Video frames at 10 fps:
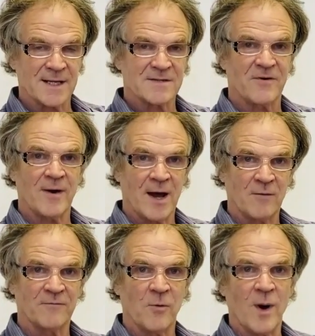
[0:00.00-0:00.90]
is a very
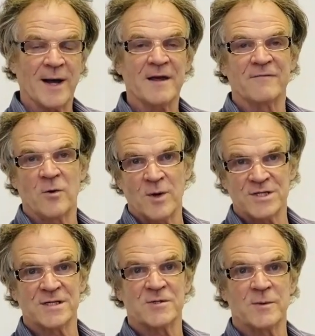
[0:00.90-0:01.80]
helpful way if you're
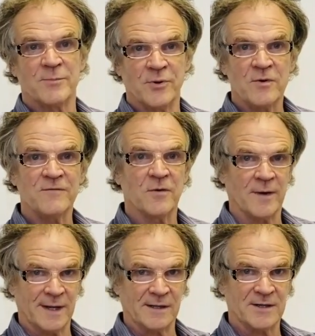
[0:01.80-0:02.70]
wishing to improve your
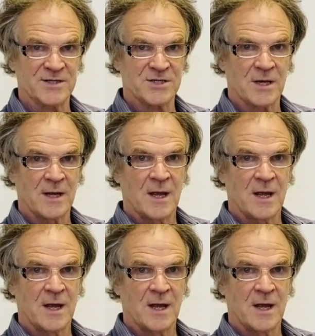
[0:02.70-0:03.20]
English.